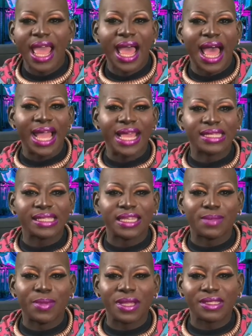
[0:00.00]
I guess it
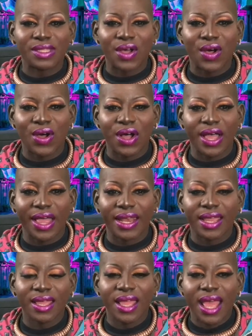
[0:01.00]
depends on
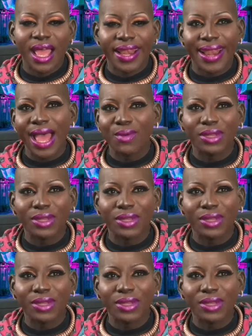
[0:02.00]
not